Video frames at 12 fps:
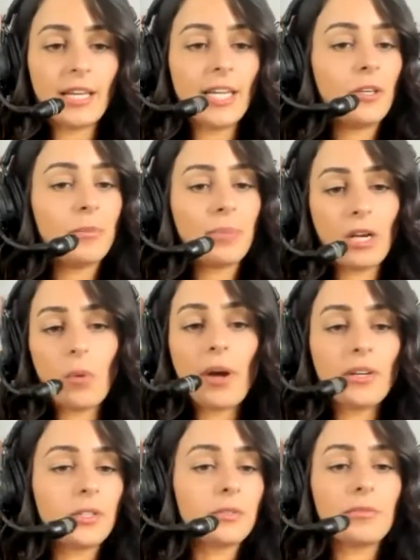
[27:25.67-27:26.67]
like you pick
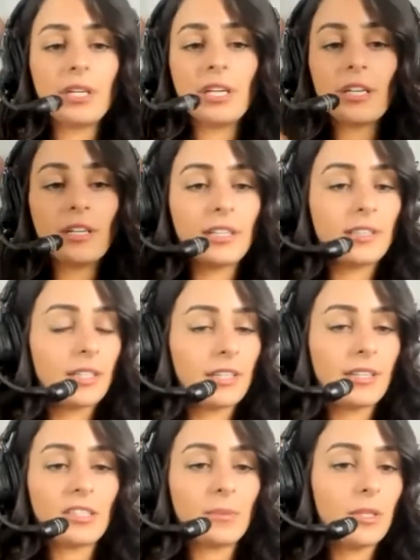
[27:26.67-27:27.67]
one career and then
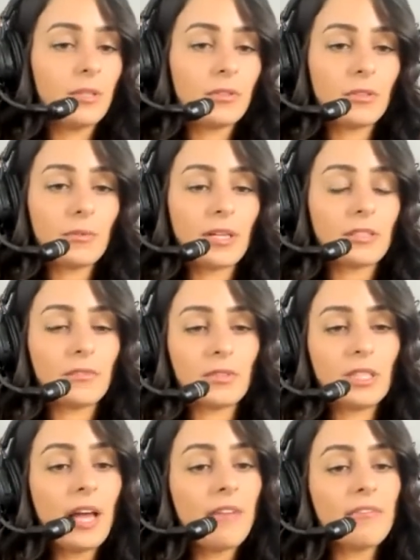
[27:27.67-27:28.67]
that's what you do the rest of your
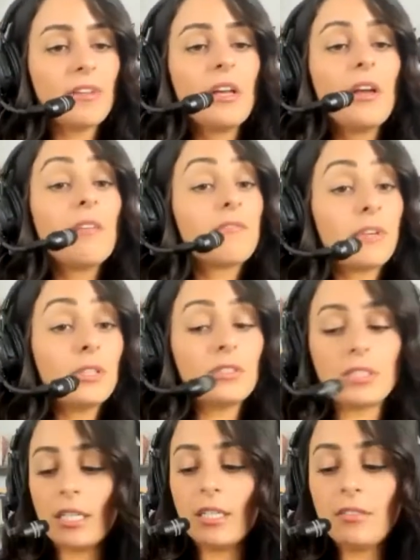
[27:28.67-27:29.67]
life
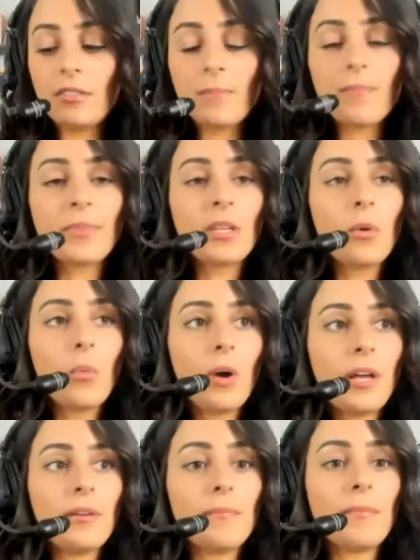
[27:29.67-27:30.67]
versus
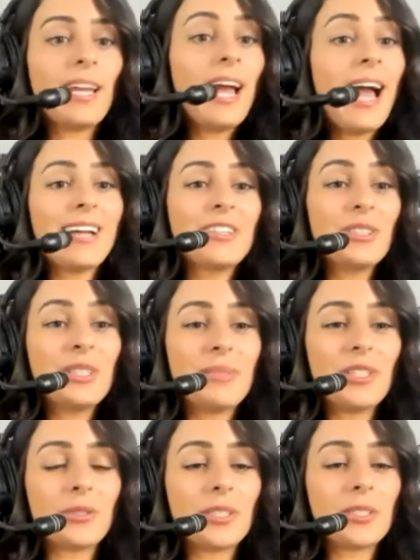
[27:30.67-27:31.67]
what might actually be
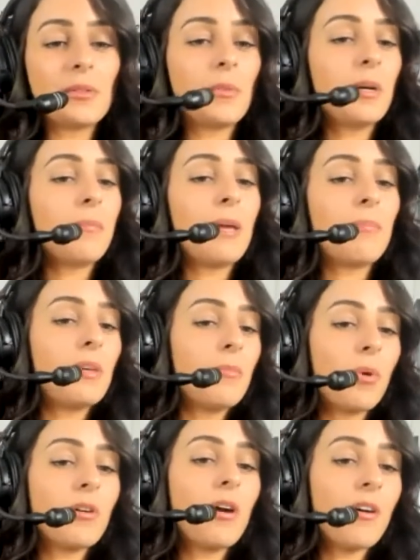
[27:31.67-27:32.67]
true and what might be
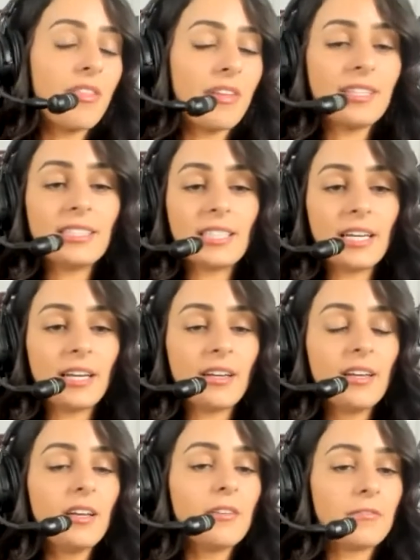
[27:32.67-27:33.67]
more authentic
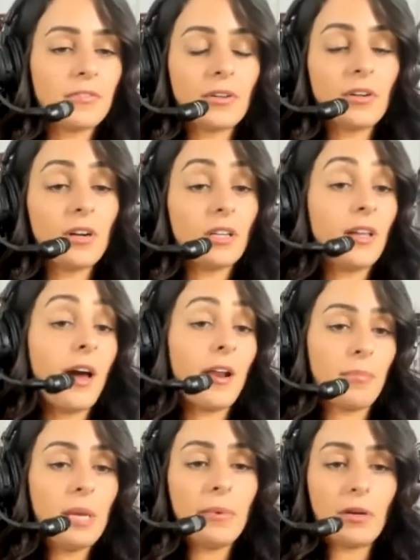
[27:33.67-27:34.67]
for a lot of
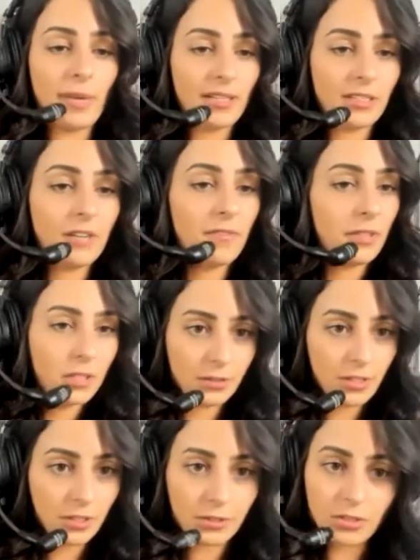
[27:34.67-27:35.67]
people myself
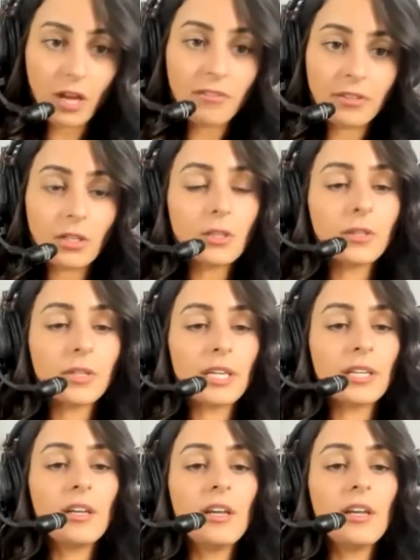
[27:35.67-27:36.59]
included yourself included mm-hmm.